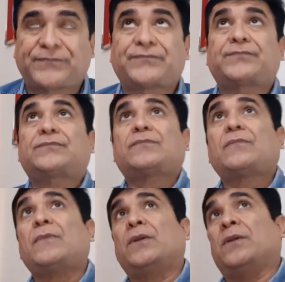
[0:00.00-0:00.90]

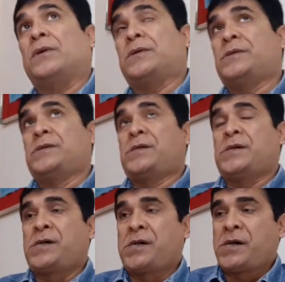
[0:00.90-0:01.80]

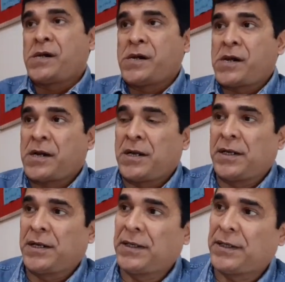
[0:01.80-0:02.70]

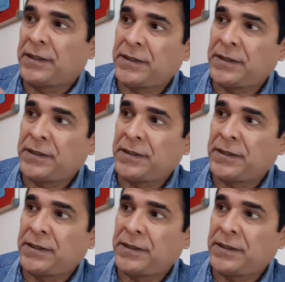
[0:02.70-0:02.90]
No one is speaking in this clip.